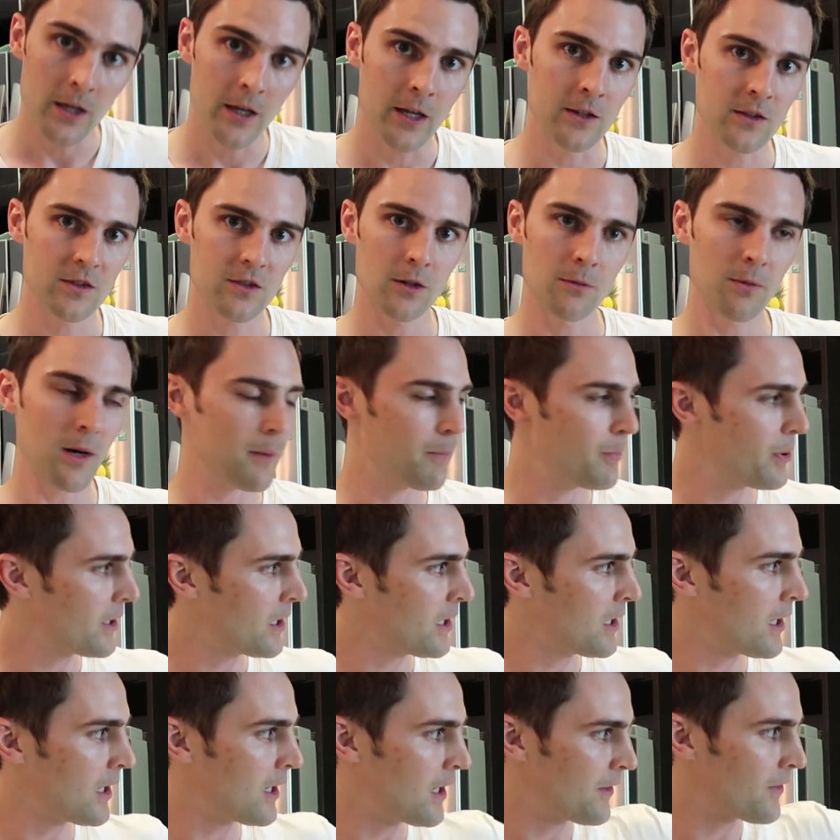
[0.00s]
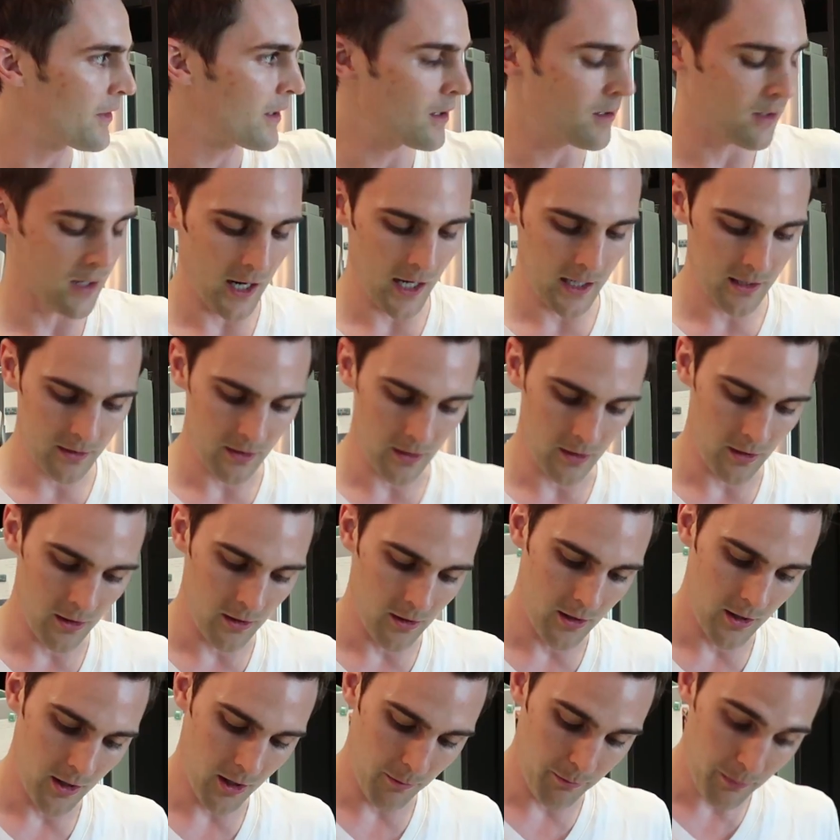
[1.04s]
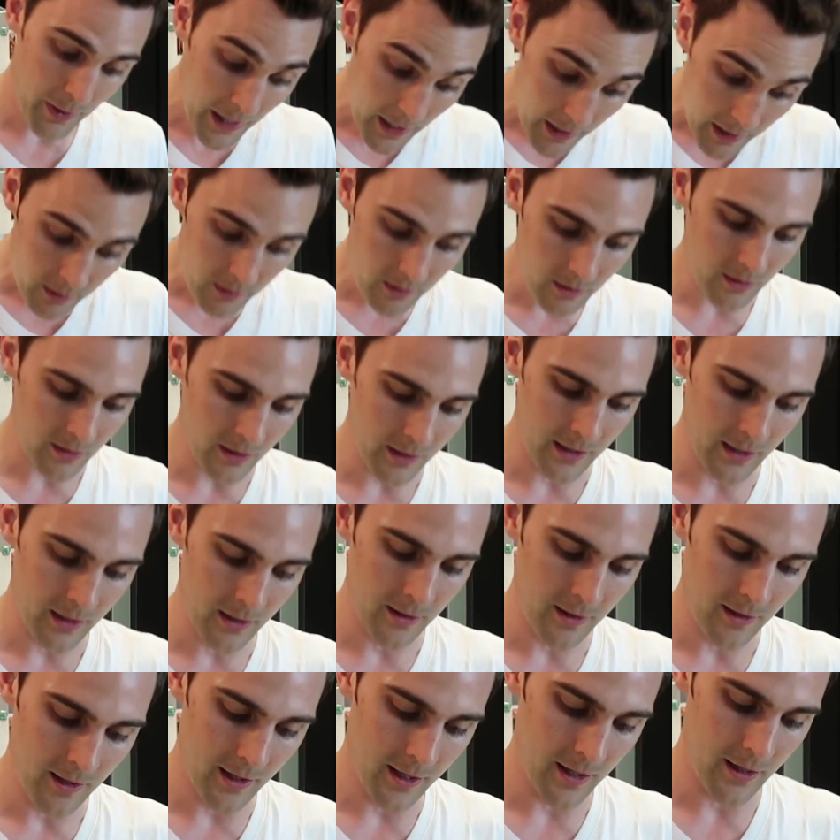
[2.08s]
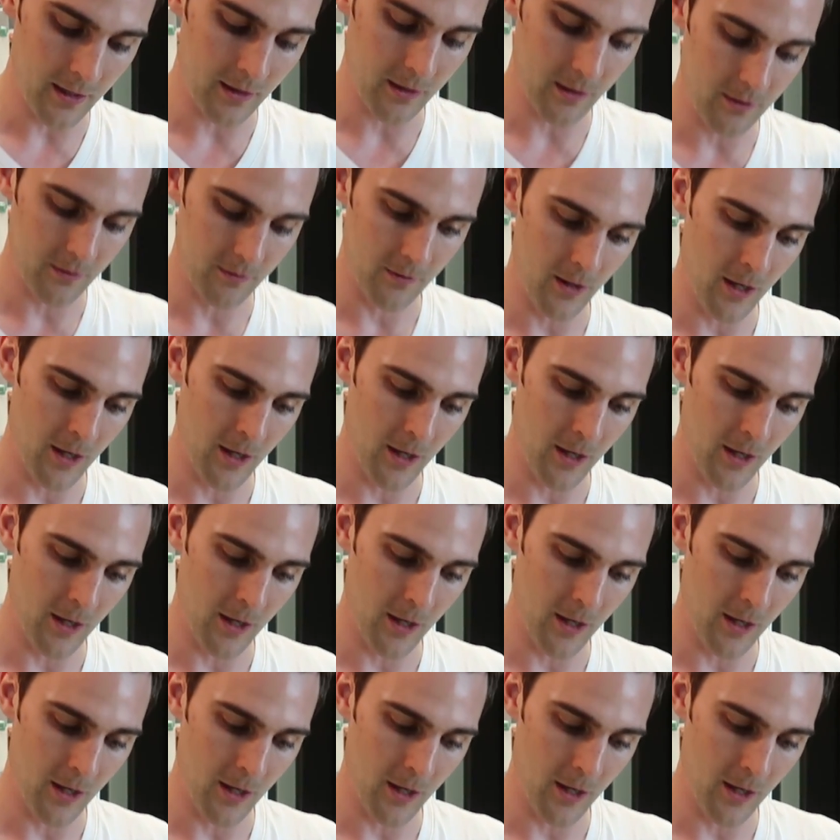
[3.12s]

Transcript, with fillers: and so by putting it in the grinder, apparently it